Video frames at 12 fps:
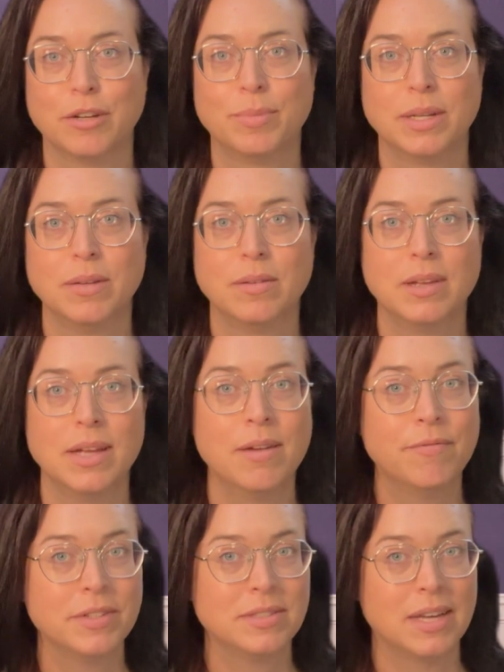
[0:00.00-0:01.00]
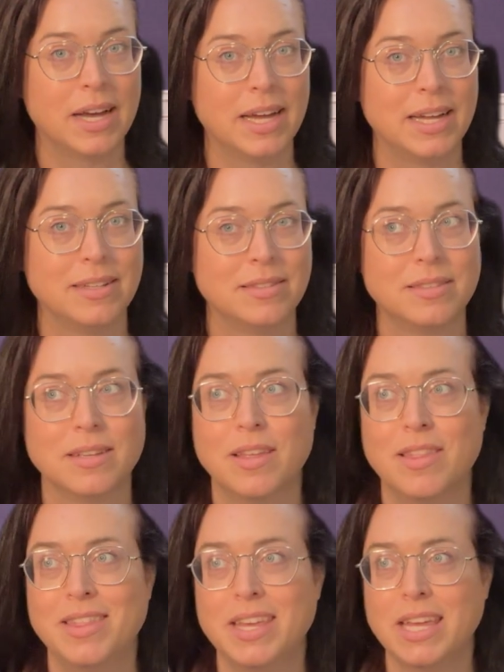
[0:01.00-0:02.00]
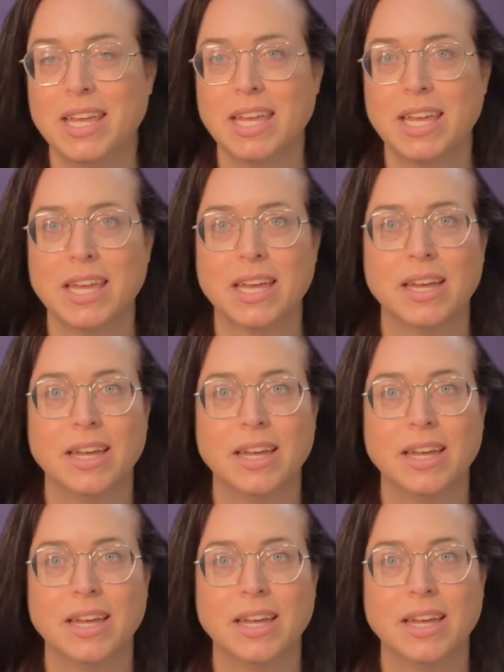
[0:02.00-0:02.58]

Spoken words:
but emphasize the